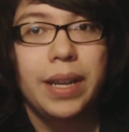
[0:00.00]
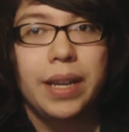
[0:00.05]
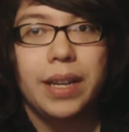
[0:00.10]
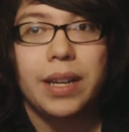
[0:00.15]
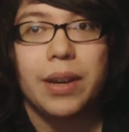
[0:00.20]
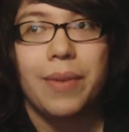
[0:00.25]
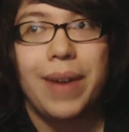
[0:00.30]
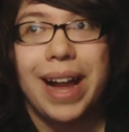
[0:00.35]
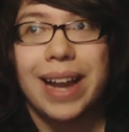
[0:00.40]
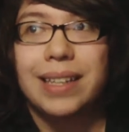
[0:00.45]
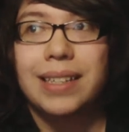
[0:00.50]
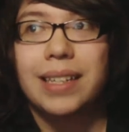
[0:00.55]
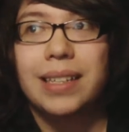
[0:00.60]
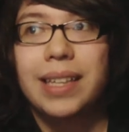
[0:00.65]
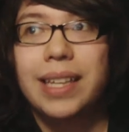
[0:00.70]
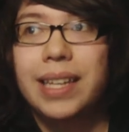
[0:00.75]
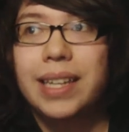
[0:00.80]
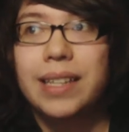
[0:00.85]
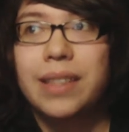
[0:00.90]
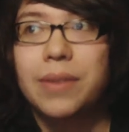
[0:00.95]
You know, I
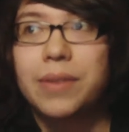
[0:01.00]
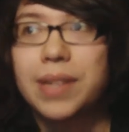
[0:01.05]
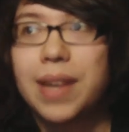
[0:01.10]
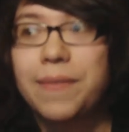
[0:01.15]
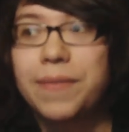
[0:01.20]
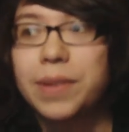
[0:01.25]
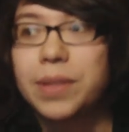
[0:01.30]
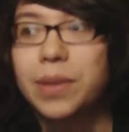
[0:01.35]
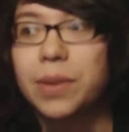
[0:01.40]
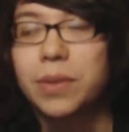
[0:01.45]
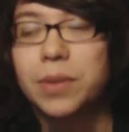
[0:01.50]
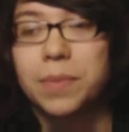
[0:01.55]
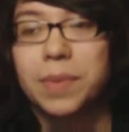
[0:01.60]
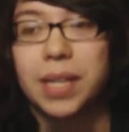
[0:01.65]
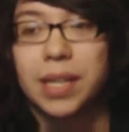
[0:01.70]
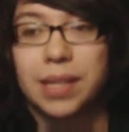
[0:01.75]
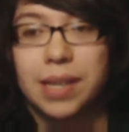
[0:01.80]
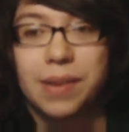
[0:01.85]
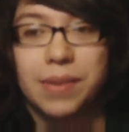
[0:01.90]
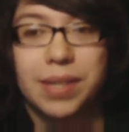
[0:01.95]
deleted those episodes
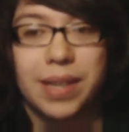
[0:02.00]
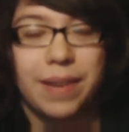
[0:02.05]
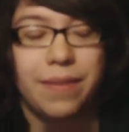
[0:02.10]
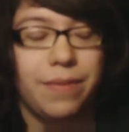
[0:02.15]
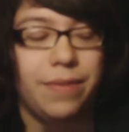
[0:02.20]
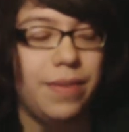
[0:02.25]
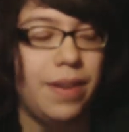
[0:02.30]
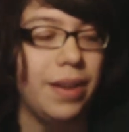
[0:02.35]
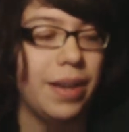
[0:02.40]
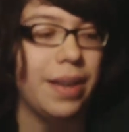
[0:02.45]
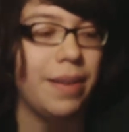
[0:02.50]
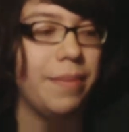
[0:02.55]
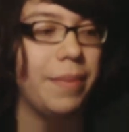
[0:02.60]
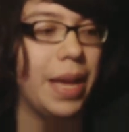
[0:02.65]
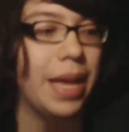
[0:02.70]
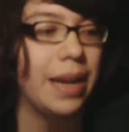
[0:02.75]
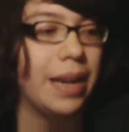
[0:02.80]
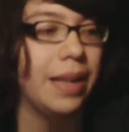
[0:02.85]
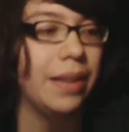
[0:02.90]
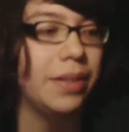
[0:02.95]
because I was like, fuck it,
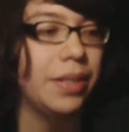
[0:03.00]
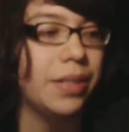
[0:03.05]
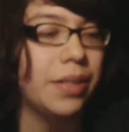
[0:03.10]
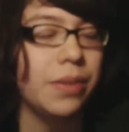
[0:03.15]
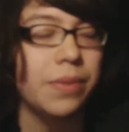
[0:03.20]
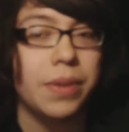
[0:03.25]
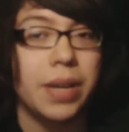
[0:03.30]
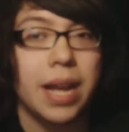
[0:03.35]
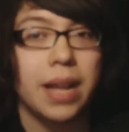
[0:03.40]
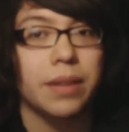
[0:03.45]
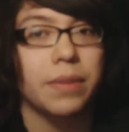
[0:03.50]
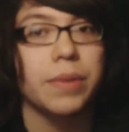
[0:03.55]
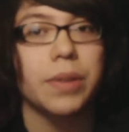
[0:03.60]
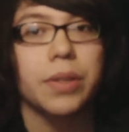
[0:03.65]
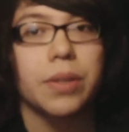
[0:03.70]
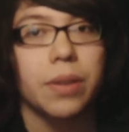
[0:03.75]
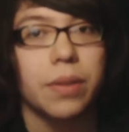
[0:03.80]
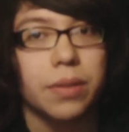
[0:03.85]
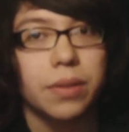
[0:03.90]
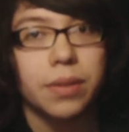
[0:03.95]
man, I'll just do Katawa
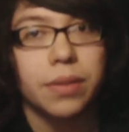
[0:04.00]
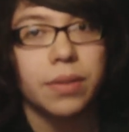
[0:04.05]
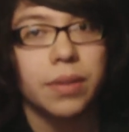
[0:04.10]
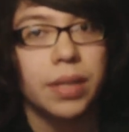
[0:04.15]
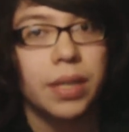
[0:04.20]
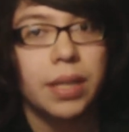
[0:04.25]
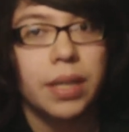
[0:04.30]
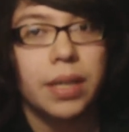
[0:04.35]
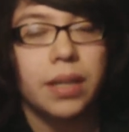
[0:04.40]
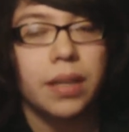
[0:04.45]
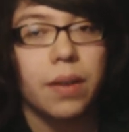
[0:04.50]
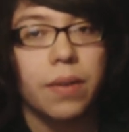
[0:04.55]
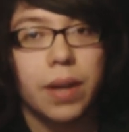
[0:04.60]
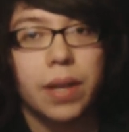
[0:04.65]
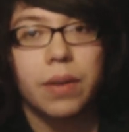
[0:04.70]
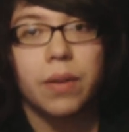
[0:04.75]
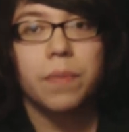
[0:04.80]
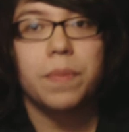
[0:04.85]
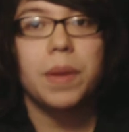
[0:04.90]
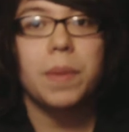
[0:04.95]
Shoujo. You know,
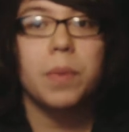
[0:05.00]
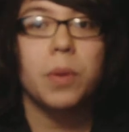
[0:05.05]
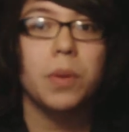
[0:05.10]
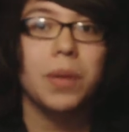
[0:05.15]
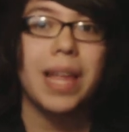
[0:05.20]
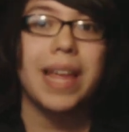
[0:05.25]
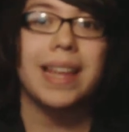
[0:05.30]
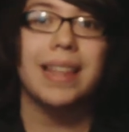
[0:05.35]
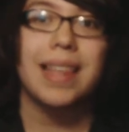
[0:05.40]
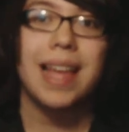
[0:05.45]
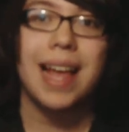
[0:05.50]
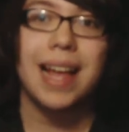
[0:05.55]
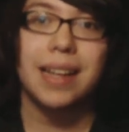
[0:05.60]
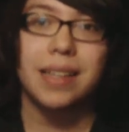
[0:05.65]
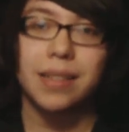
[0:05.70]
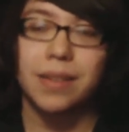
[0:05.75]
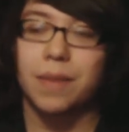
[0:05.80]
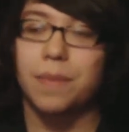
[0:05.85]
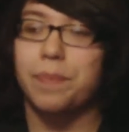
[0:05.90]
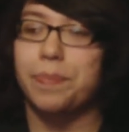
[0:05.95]
I know people like that,
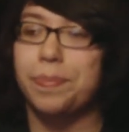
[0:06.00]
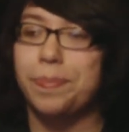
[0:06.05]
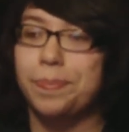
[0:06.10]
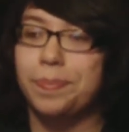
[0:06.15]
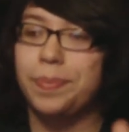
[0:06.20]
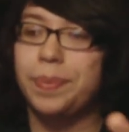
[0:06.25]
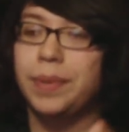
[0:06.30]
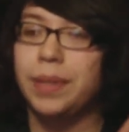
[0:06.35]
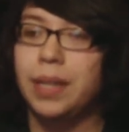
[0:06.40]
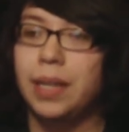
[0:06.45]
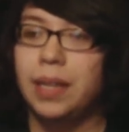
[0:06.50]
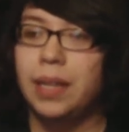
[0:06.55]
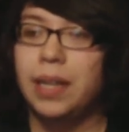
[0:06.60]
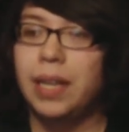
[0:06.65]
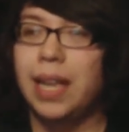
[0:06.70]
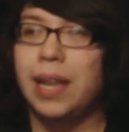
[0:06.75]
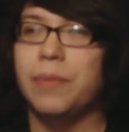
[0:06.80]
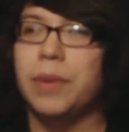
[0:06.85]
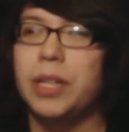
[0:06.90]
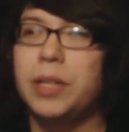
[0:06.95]
so.
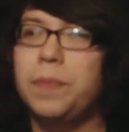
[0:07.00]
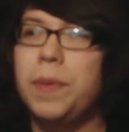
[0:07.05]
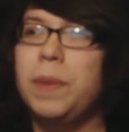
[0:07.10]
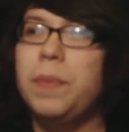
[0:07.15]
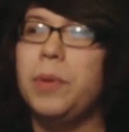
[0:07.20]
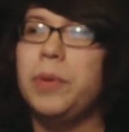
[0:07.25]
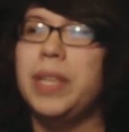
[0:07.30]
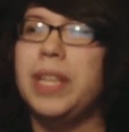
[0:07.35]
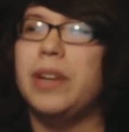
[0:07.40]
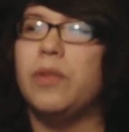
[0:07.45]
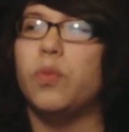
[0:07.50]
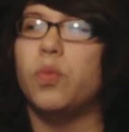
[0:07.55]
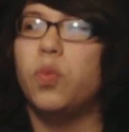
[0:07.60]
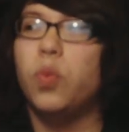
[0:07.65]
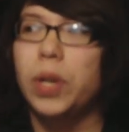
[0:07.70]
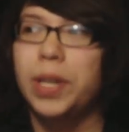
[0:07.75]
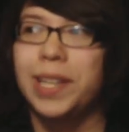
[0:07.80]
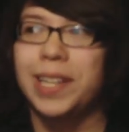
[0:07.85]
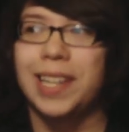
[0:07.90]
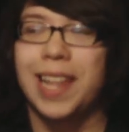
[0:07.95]
And which people didn't
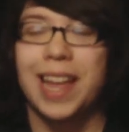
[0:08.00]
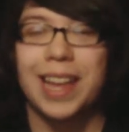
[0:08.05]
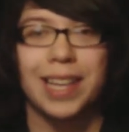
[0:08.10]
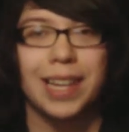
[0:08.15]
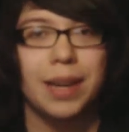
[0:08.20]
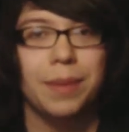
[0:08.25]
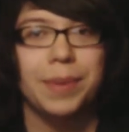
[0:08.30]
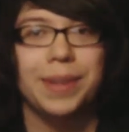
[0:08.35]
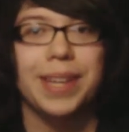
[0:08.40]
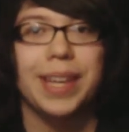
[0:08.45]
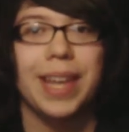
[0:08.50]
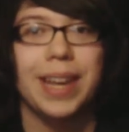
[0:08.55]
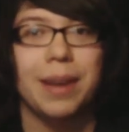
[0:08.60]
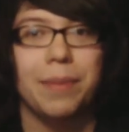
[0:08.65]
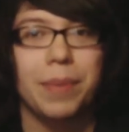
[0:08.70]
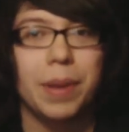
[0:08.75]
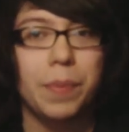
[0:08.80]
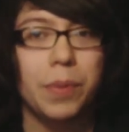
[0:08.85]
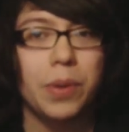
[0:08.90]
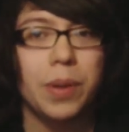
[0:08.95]
really like it in the
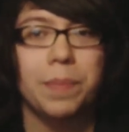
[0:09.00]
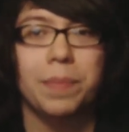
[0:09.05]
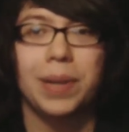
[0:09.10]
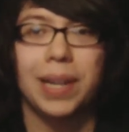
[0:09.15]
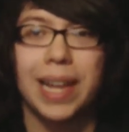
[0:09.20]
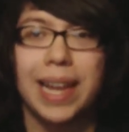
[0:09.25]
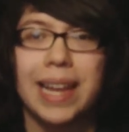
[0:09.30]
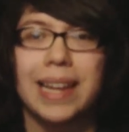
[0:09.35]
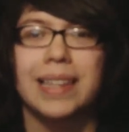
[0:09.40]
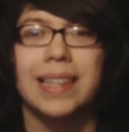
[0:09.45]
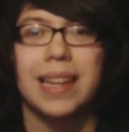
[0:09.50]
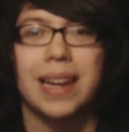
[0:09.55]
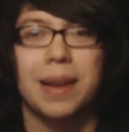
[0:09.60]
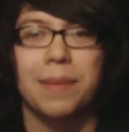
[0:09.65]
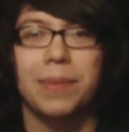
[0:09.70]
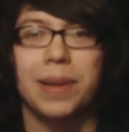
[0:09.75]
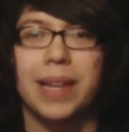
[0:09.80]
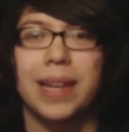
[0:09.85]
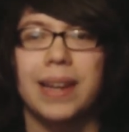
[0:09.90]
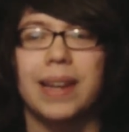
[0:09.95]
beginning. People complained that I
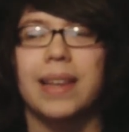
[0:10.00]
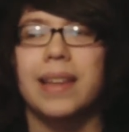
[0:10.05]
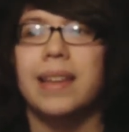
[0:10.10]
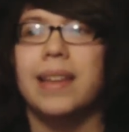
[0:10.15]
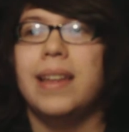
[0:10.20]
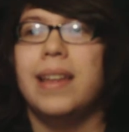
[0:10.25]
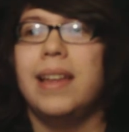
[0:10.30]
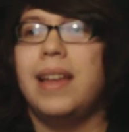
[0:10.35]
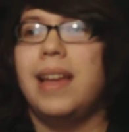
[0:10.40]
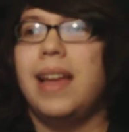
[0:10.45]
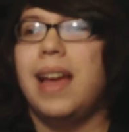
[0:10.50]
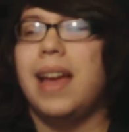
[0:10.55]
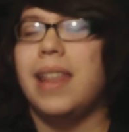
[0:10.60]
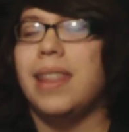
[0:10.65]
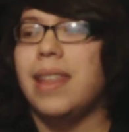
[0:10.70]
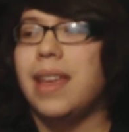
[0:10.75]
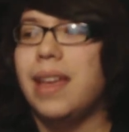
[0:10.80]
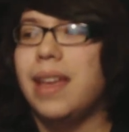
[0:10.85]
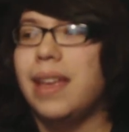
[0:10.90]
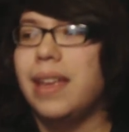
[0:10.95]
played it.
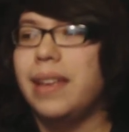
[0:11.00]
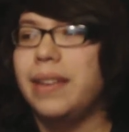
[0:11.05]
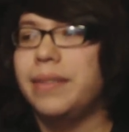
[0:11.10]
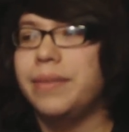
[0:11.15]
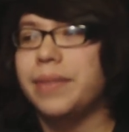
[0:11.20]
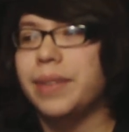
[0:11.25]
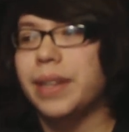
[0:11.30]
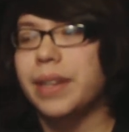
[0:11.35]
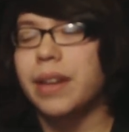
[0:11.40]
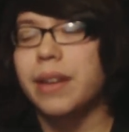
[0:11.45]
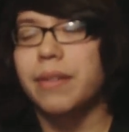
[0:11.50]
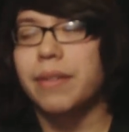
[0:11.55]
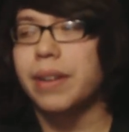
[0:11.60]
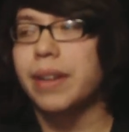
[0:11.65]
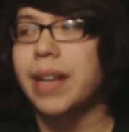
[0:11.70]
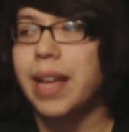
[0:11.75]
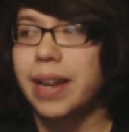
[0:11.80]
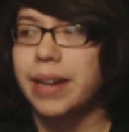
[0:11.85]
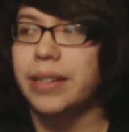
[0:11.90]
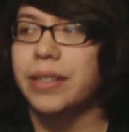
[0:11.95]
And then, you know,
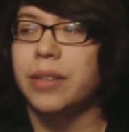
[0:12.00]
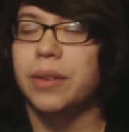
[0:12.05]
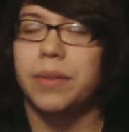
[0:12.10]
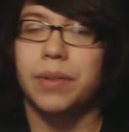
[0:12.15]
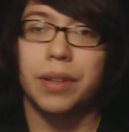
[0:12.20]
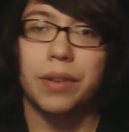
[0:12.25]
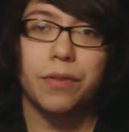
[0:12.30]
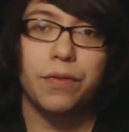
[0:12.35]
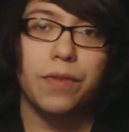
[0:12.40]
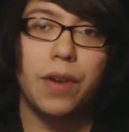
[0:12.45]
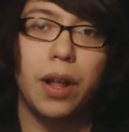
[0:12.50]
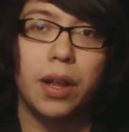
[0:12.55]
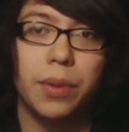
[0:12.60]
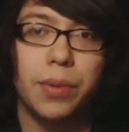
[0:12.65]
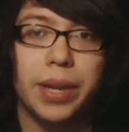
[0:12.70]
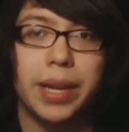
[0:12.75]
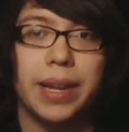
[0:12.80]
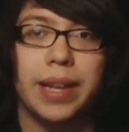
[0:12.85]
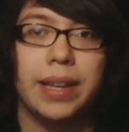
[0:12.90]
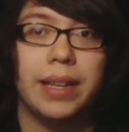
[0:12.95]
it got its own little
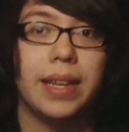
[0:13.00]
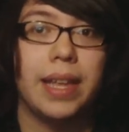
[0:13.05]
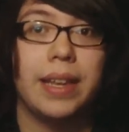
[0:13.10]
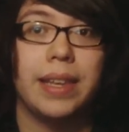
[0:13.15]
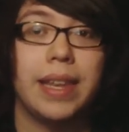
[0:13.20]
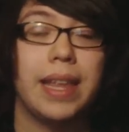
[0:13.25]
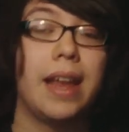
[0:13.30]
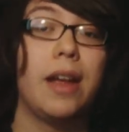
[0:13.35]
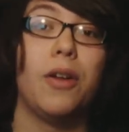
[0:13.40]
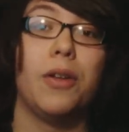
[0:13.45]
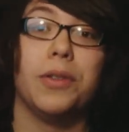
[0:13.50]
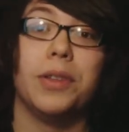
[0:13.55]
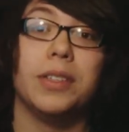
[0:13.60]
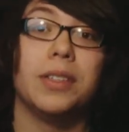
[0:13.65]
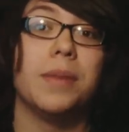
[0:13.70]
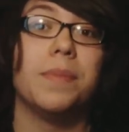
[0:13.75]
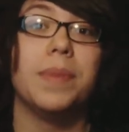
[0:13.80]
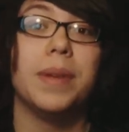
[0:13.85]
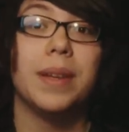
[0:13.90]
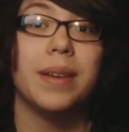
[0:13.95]
following, and then they all
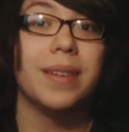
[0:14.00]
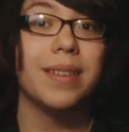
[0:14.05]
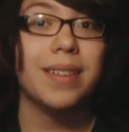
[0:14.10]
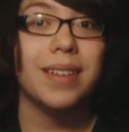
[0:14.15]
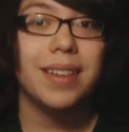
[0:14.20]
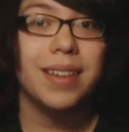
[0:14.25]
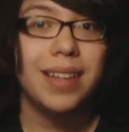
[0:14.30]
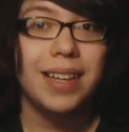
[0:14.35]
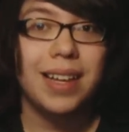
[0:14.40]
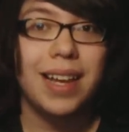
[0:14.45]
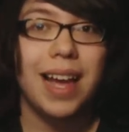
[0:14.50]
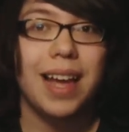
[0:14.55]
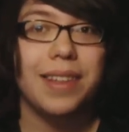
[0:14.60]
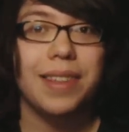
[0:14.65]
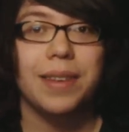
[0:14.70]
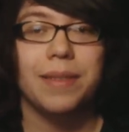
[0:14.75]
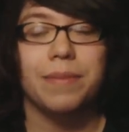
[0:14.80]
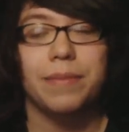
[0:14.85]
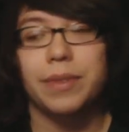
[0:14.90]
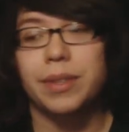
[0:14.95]
disappeared.
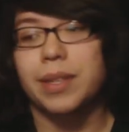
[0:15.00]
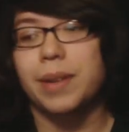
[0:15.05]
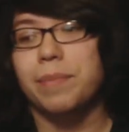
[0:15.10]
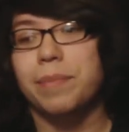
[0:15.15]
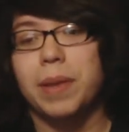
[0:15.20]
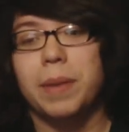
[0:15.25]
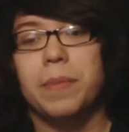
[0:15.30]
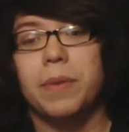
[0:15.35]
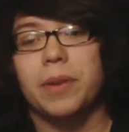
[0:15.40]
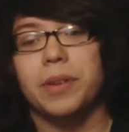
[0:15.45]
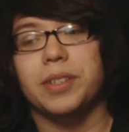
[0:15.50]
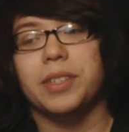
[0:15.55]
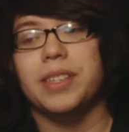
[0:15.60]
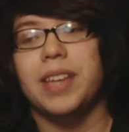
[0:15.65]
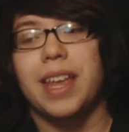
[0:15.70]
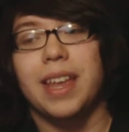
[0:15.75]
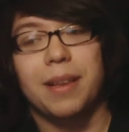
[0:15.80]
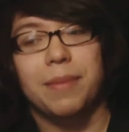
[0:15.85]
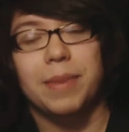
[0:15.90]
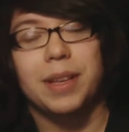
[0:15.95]
And some people are
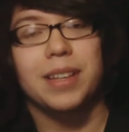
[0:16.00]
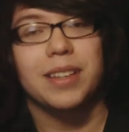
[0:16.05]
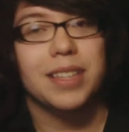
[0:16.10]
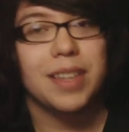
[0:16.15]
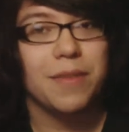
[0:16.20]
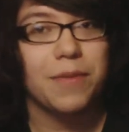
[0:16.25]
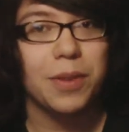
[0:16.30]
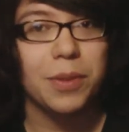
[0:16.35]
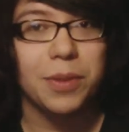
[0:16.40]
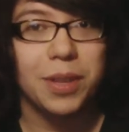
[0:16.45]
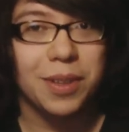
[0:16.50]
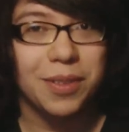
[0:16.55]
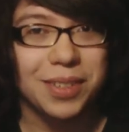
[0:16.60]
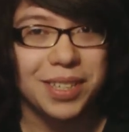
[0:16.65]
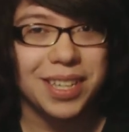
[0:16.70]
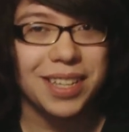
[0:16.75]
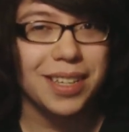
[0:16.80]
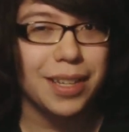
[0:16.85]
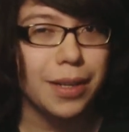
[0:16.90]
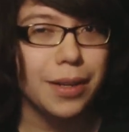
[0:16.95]
staying because they feel
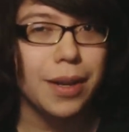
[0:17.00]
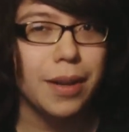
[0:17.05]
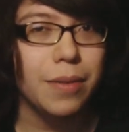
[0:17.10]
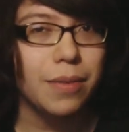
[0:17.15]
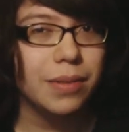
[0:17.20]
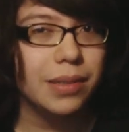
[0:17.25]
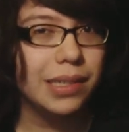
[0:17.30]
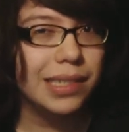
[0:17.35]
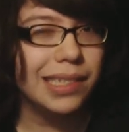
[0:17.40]
guilty, you know?